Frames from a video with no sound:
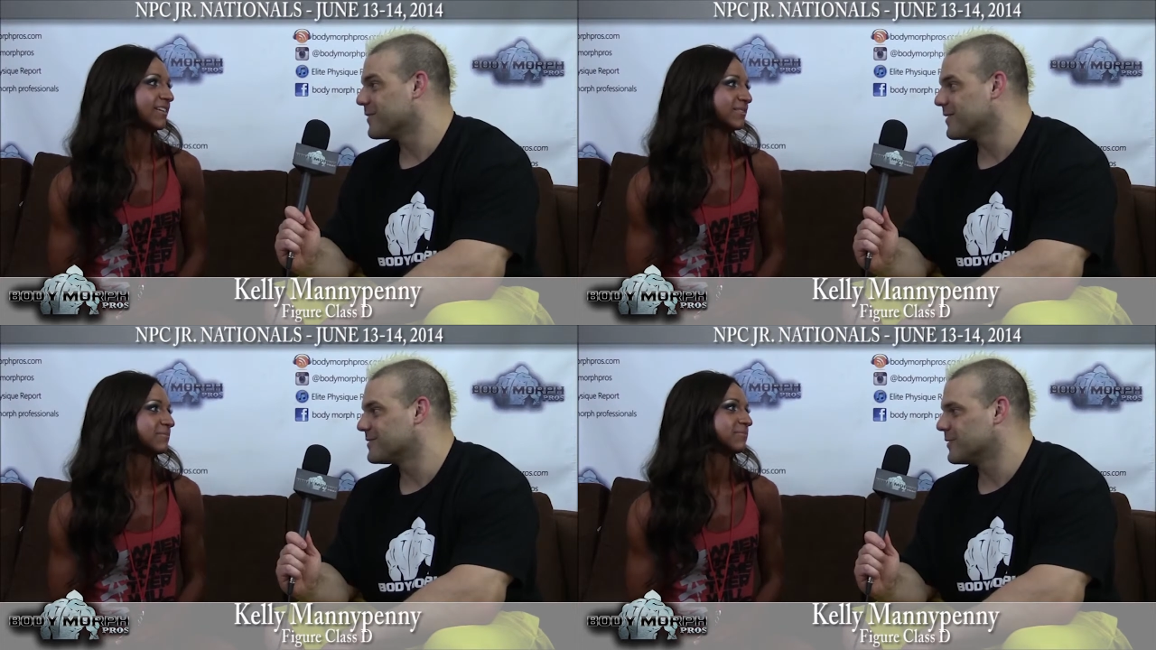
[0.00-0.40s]
Speaker 1: as
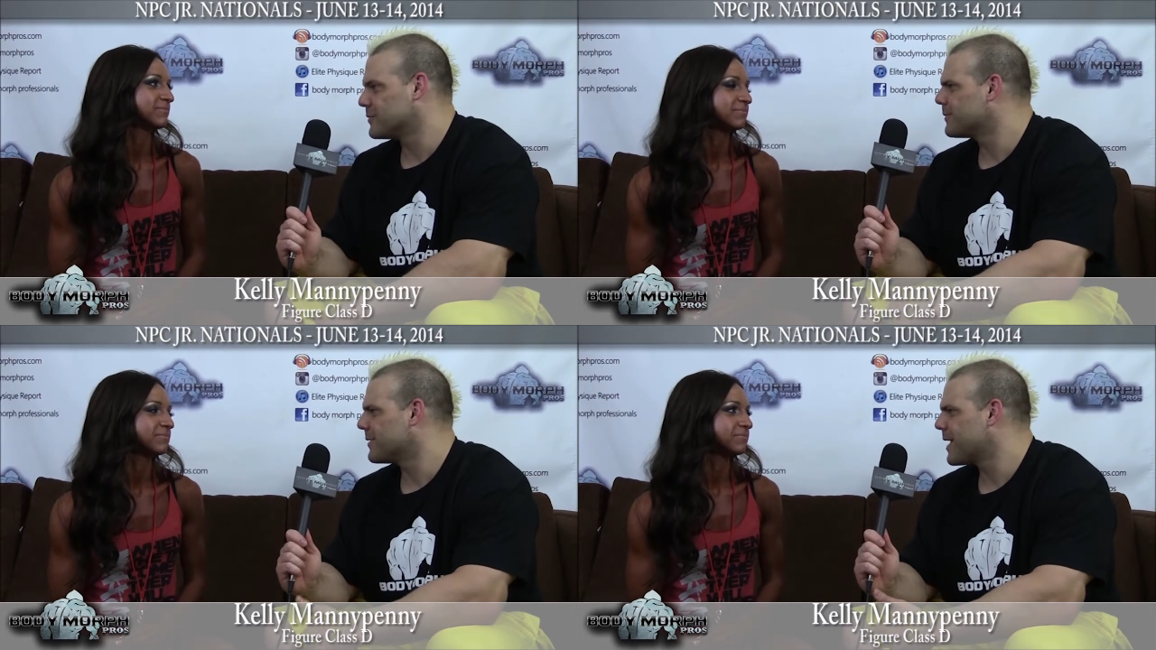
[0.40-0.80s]
well. So
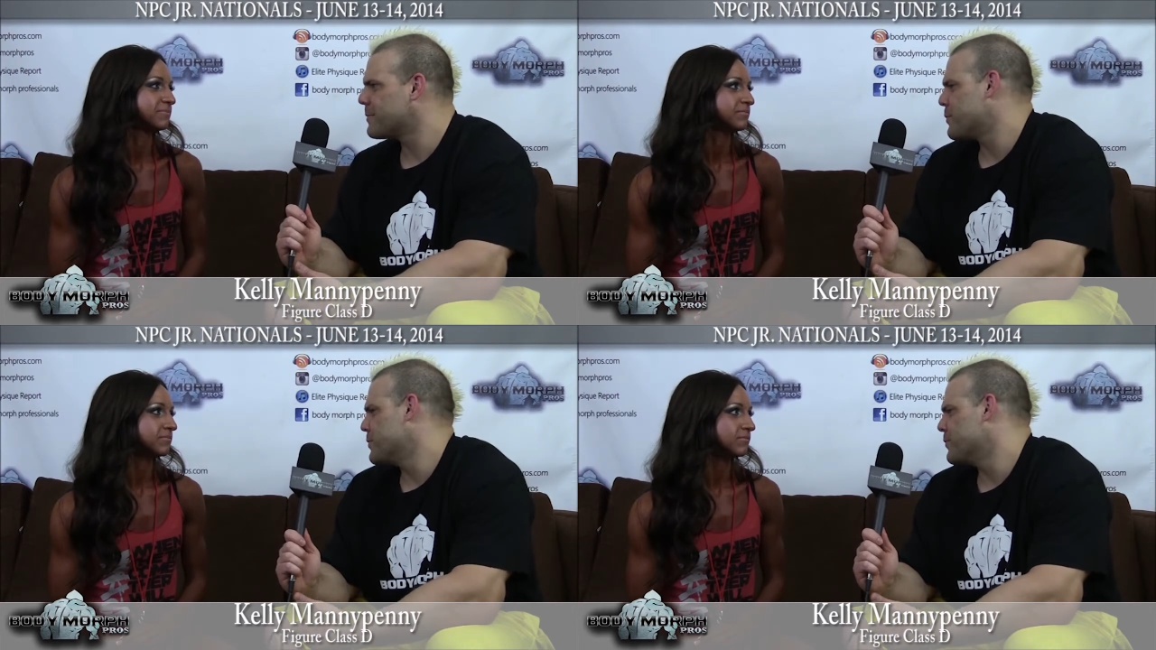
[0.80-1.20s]
there's a lot
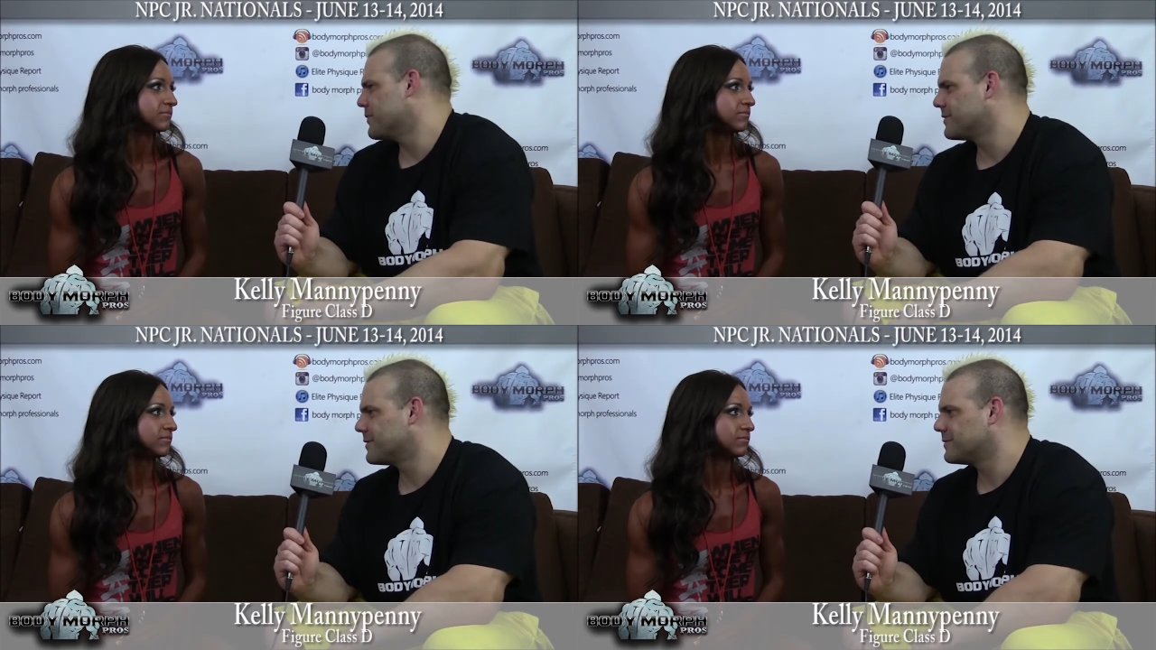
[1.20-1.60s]
of people I knew
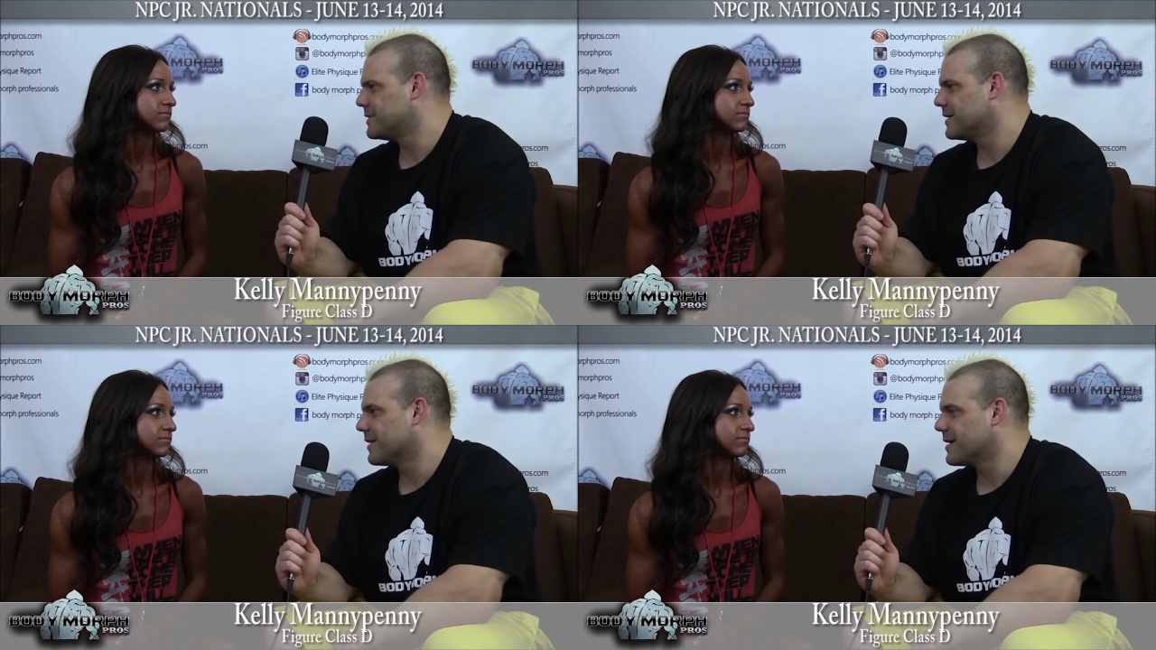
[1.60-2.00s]
in
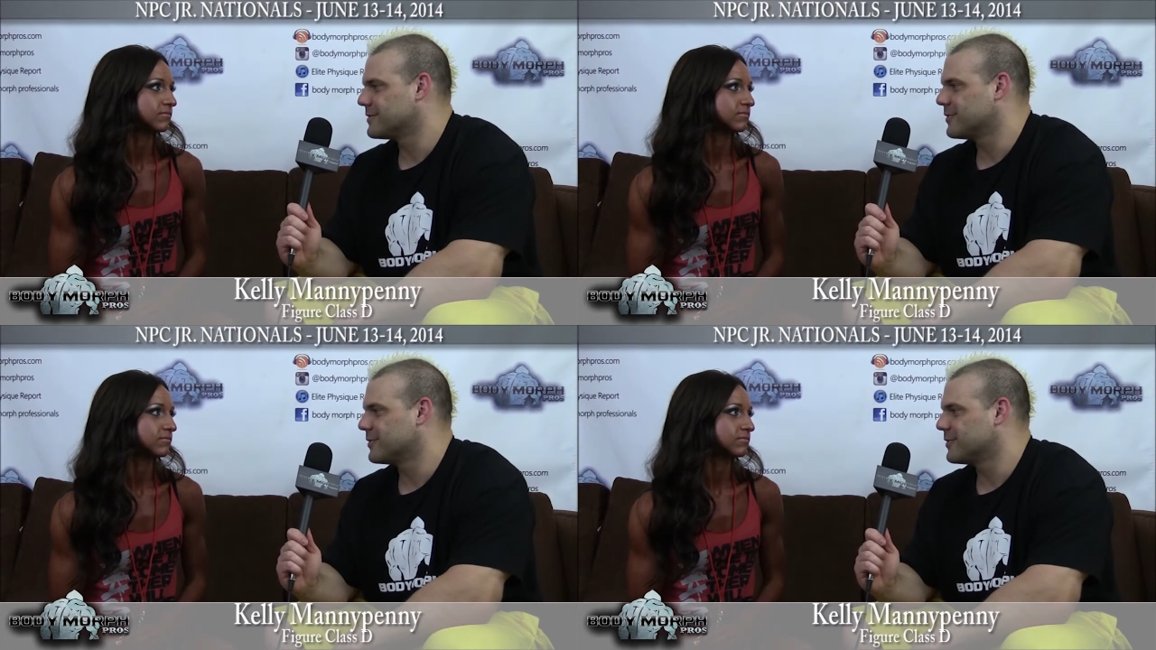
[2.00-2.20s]
D class.